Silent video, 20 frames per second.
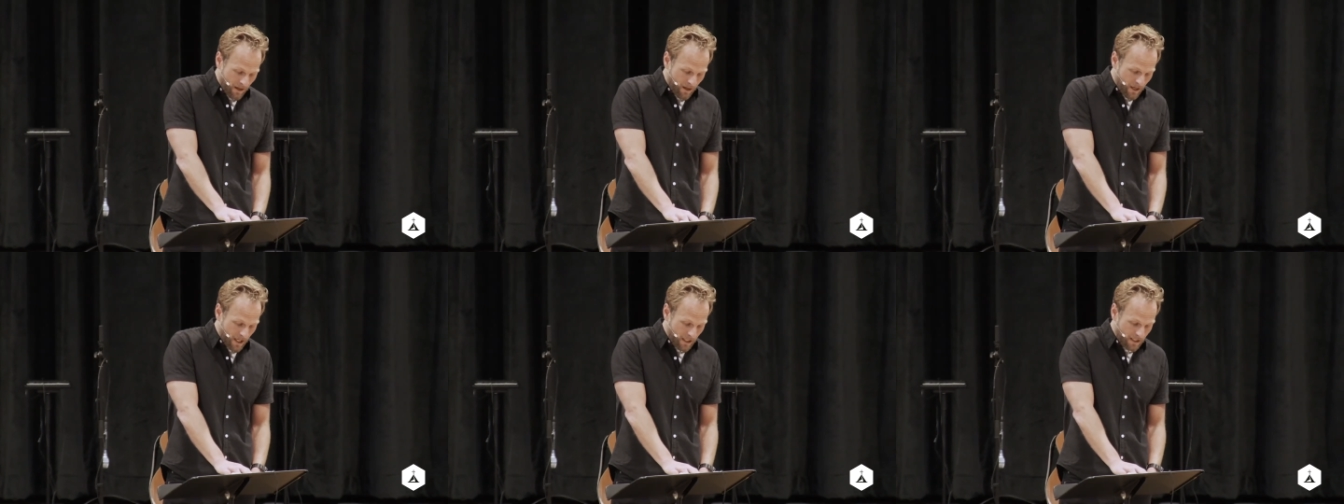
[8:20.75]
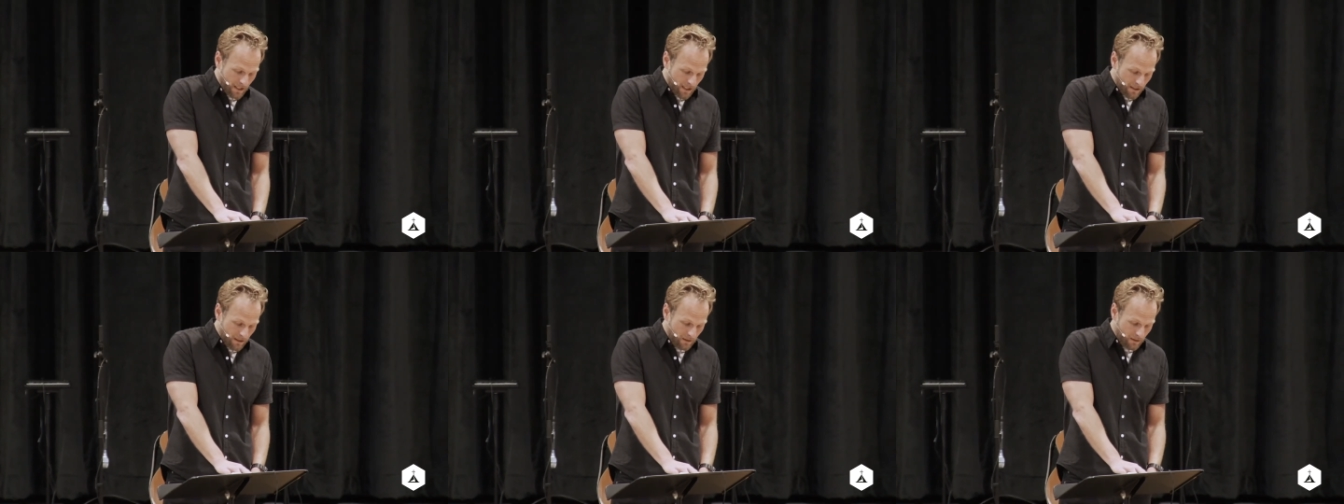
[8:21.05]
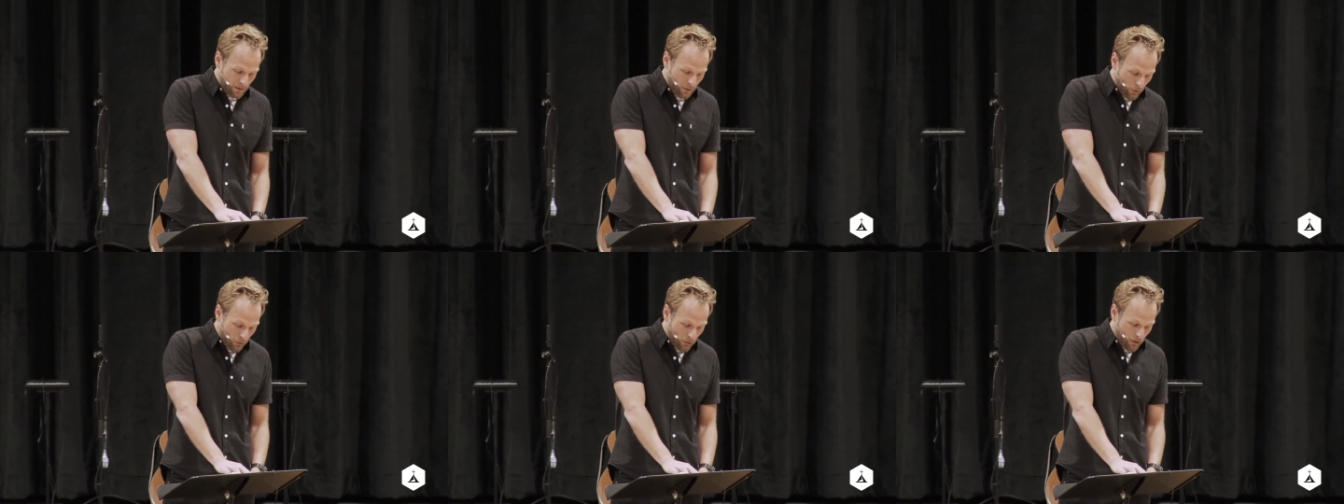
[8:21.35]
And then the
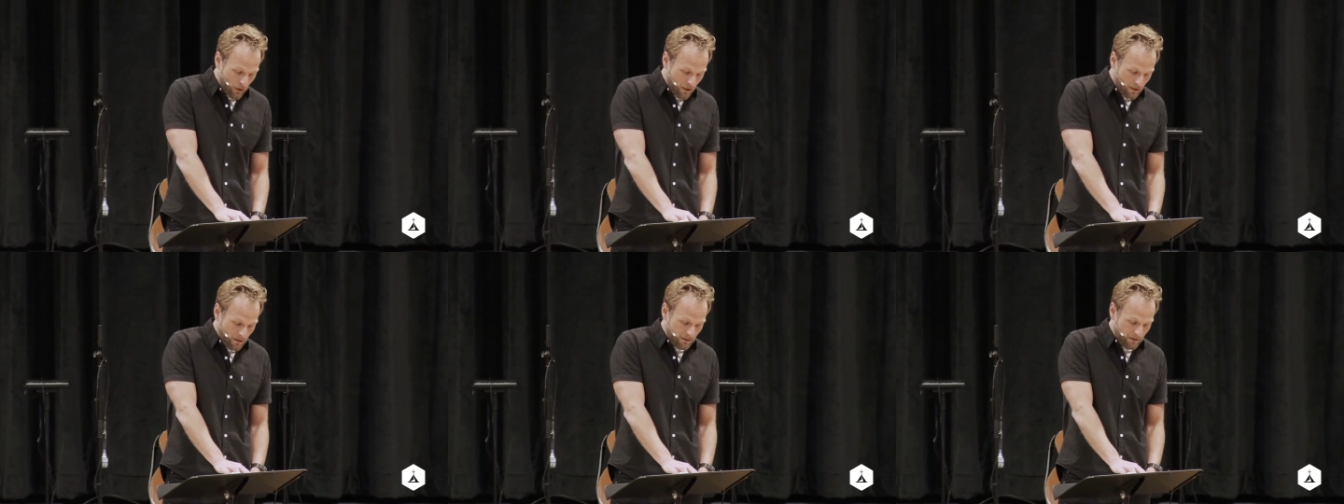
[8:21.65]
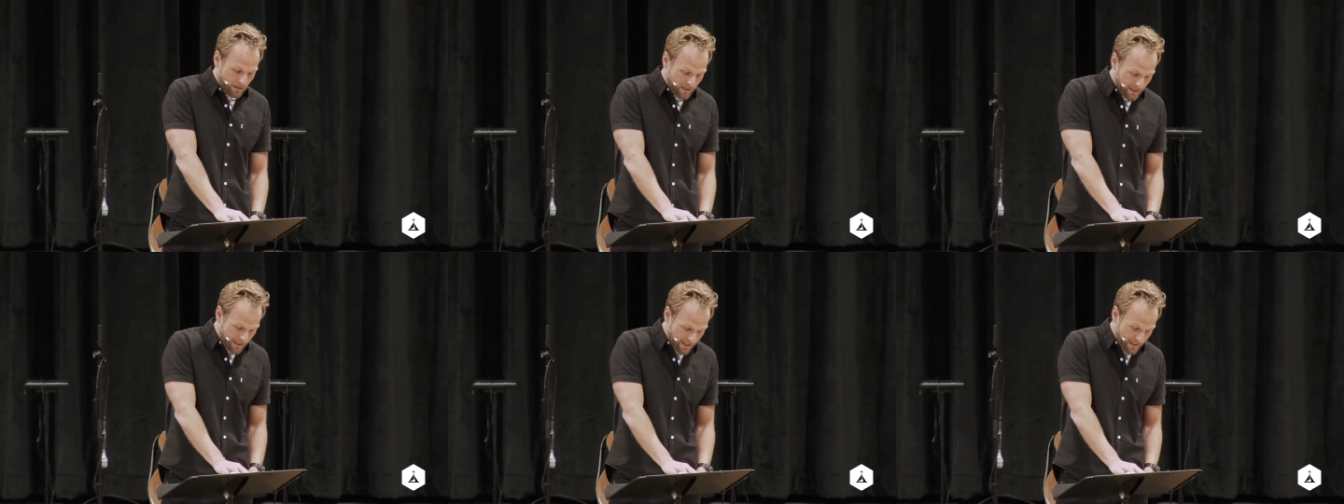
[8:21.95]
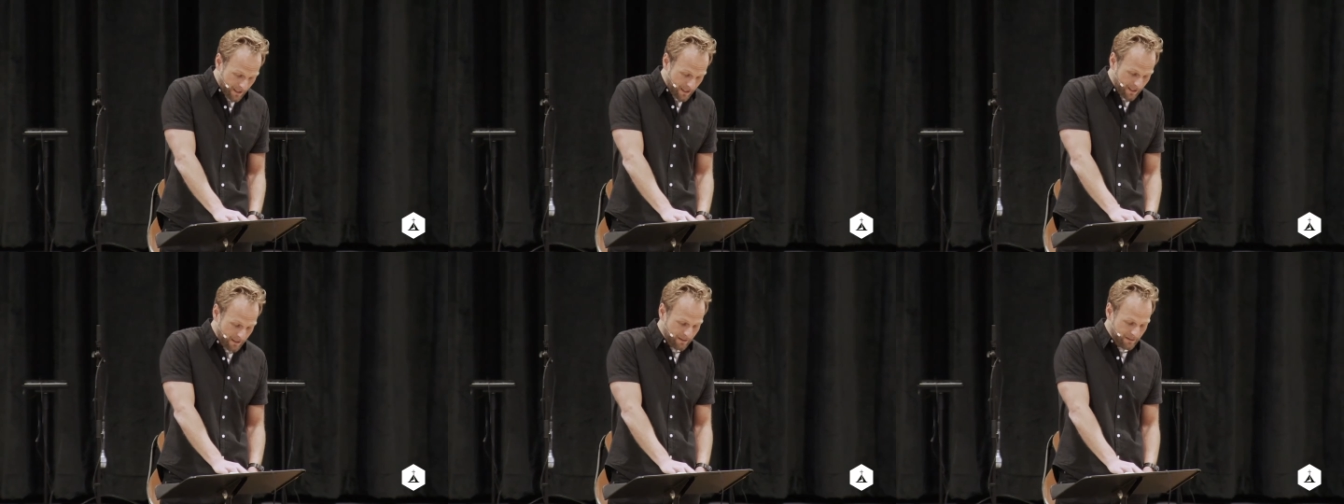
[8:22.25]
Lord
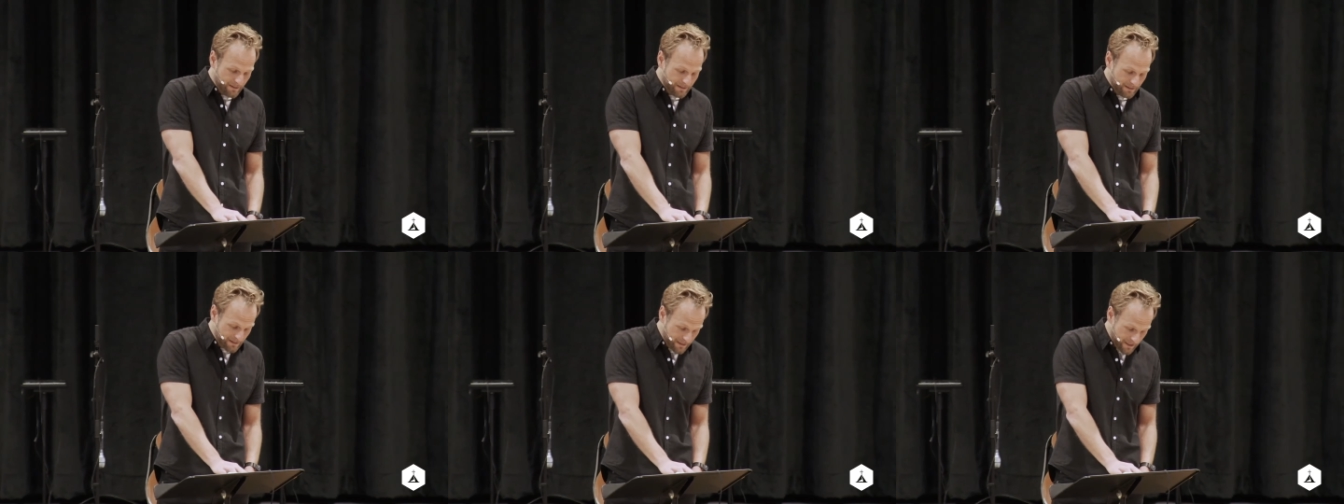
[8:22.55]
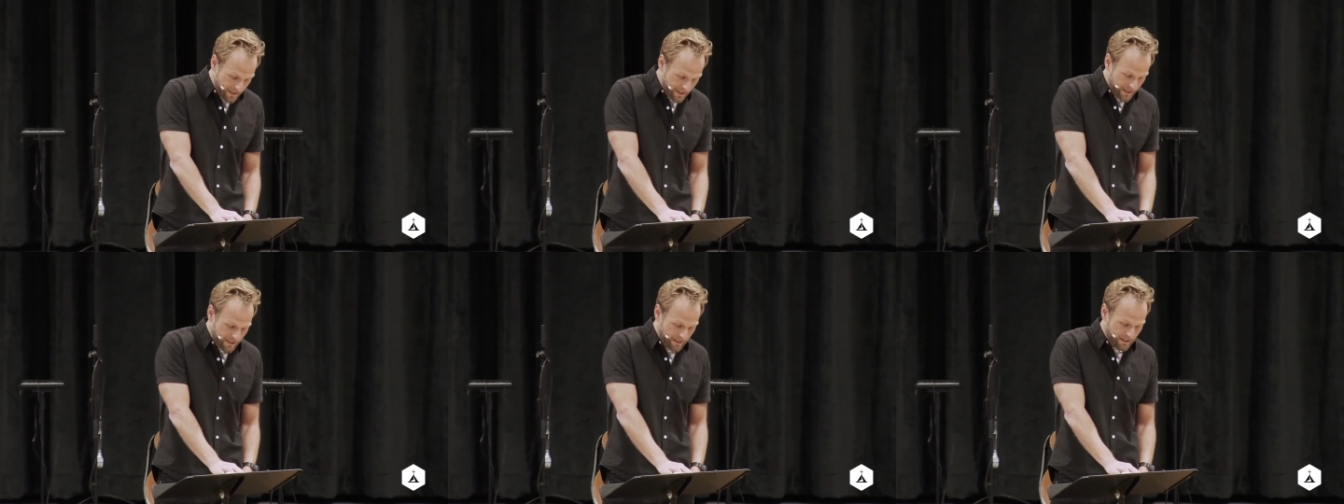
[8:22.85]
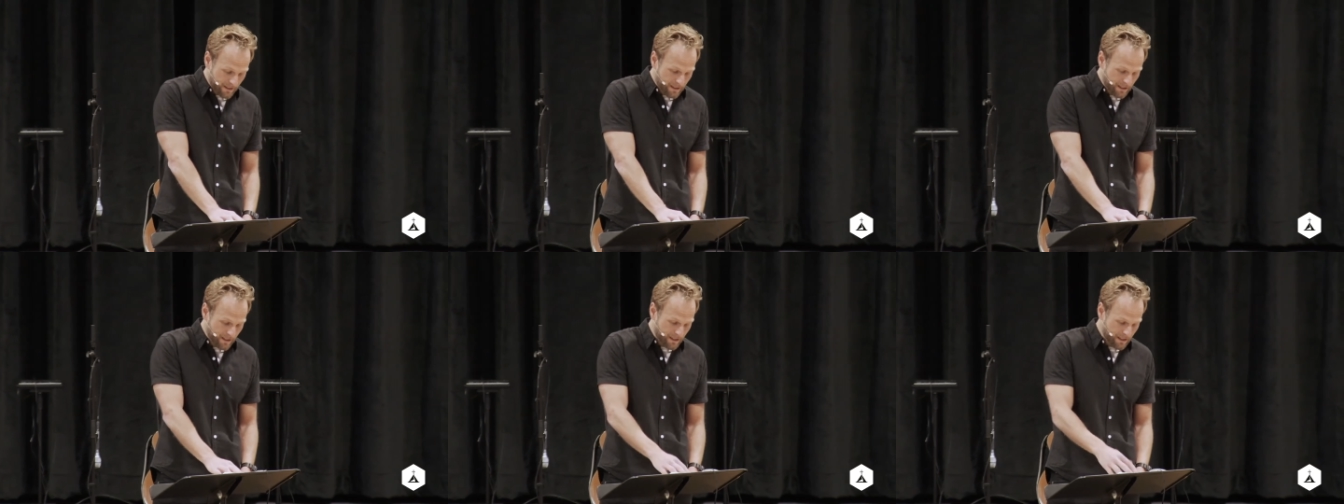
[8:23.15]
God said,
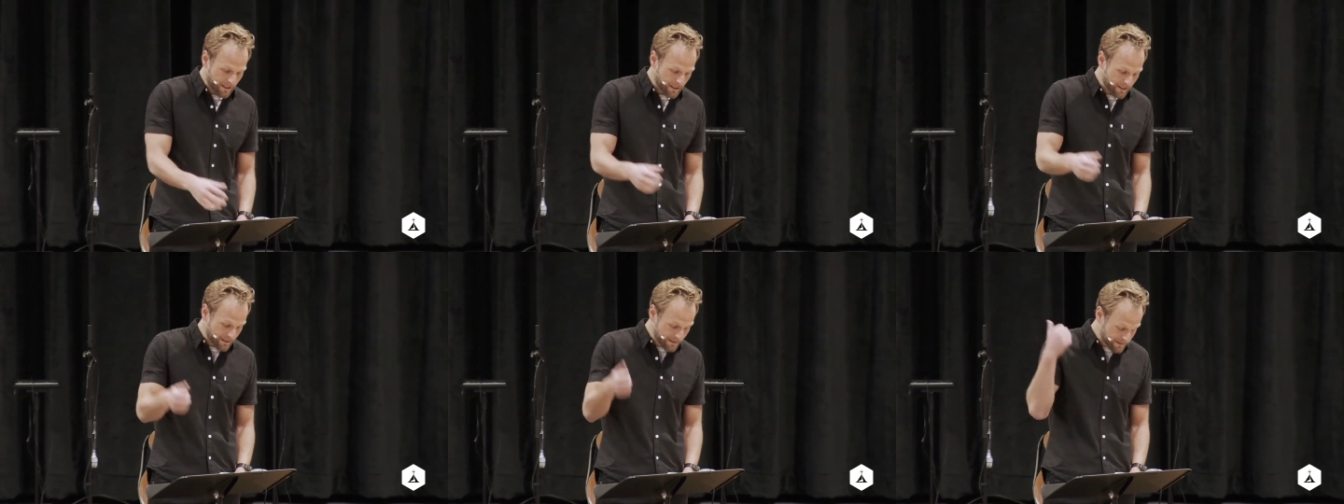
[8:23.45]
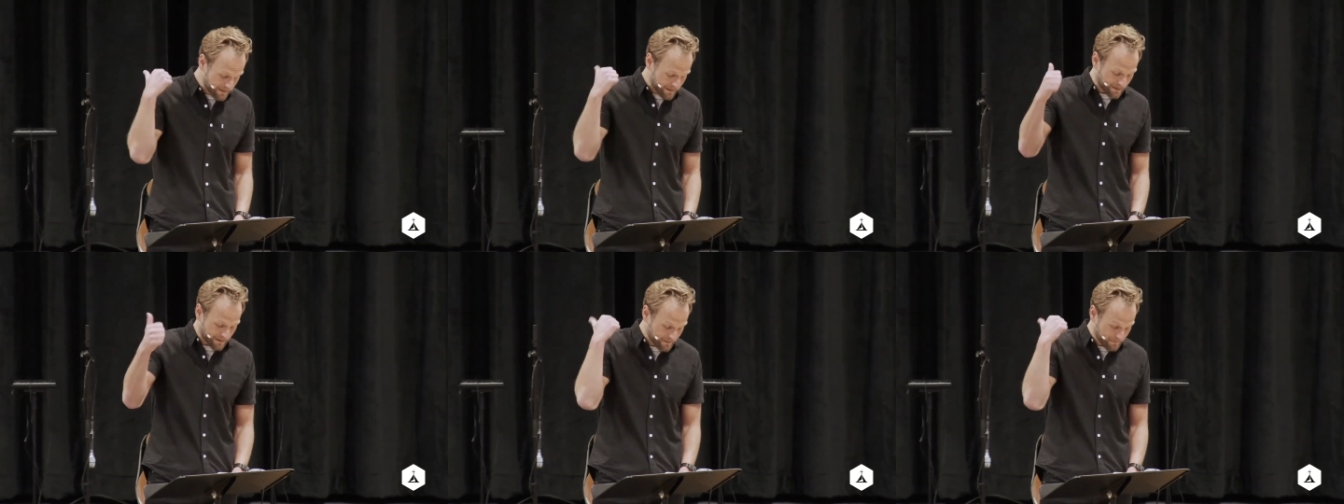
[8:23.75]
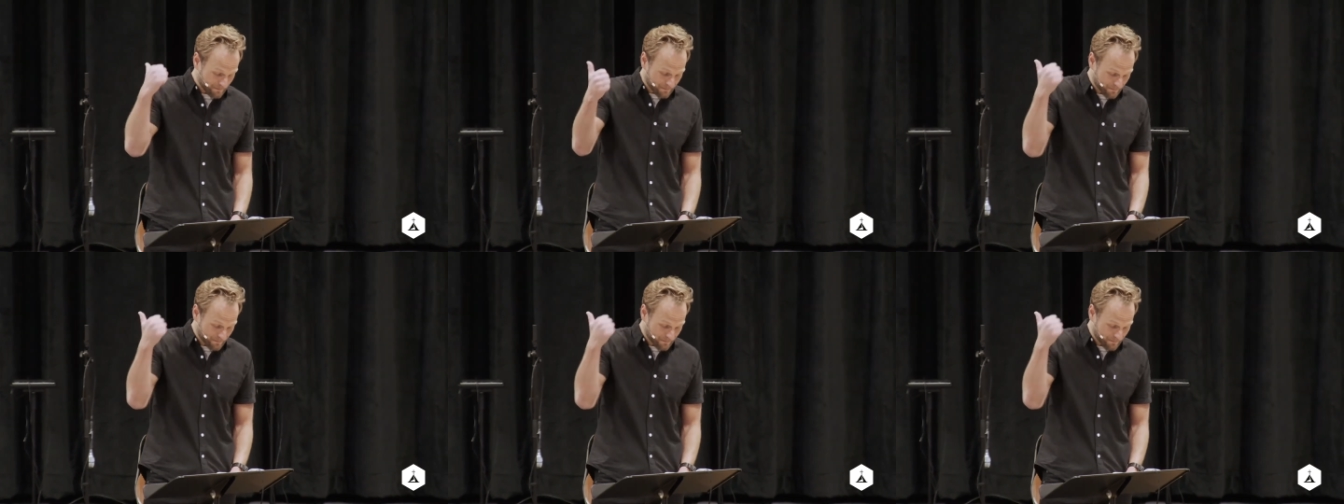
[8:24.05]
It is.